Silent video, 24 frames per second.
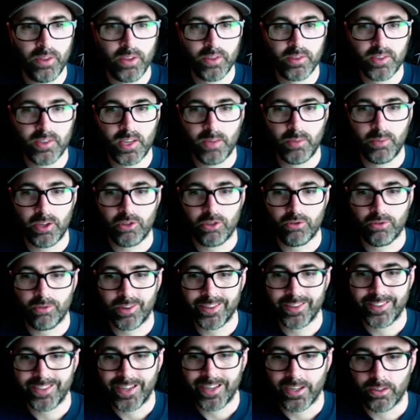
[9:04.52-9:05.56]
this image
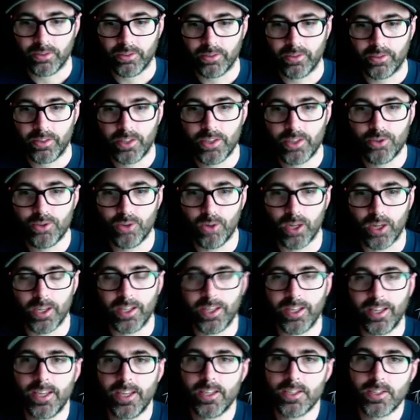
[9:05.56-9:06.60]
right now, this one
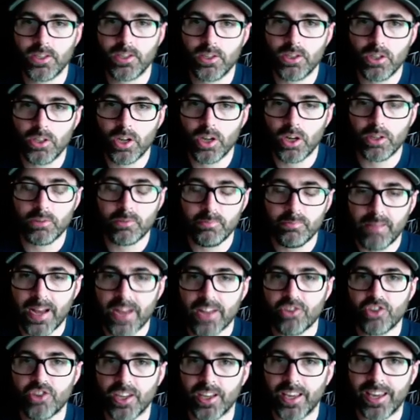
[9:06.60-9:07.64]
is not
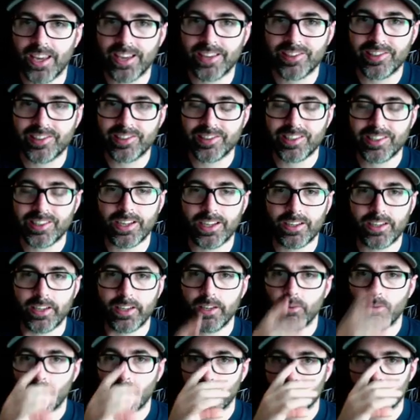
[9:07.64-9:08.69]
matching
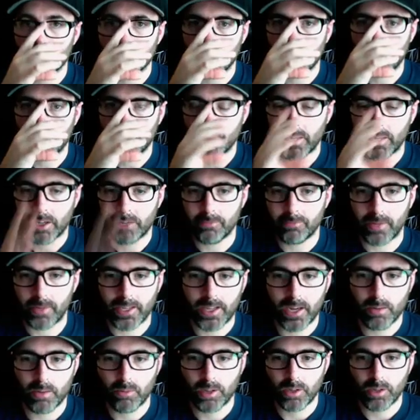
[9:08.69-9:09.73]
exactly what I saw at the back of my
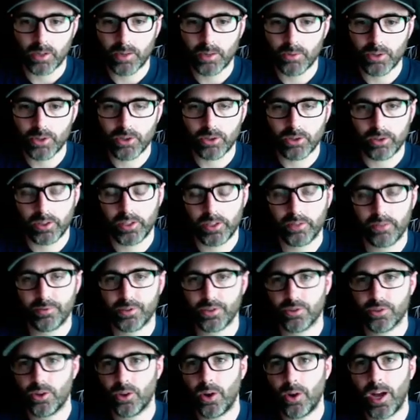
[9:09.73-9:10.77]
camera. That was totally
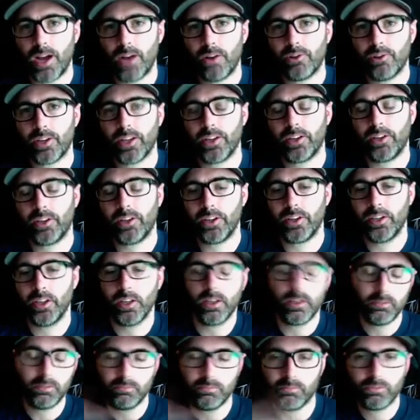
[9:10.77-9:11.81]
different. So how can I
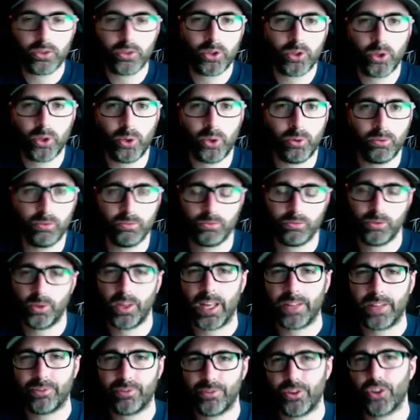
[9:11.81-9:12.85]
go to
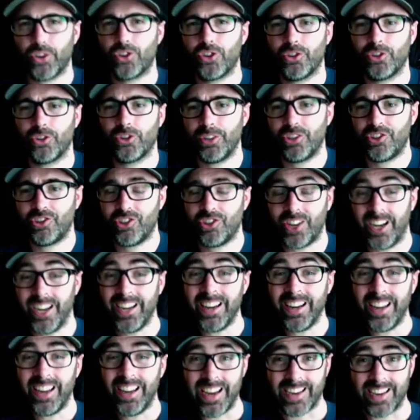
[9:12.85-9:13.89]
that version which I
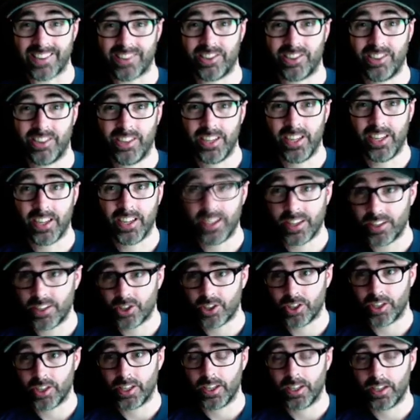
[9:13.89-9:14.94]
lacked
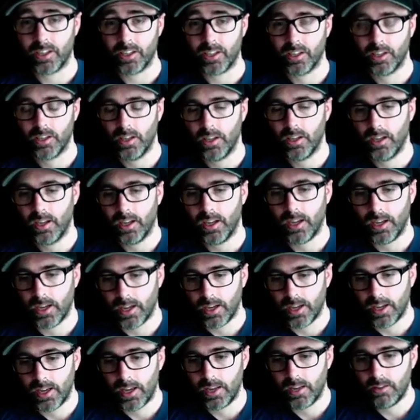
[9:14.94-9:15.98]
initially?
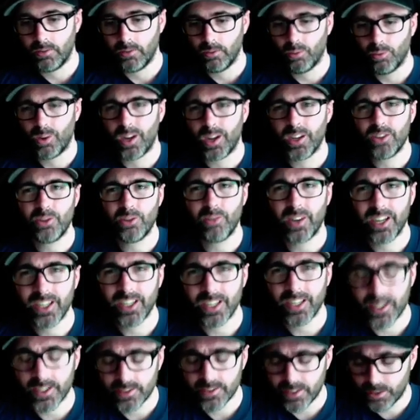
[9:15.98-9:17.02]
And why do I
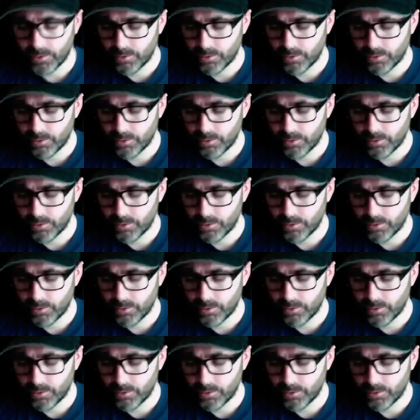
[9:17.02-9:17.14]
lack it?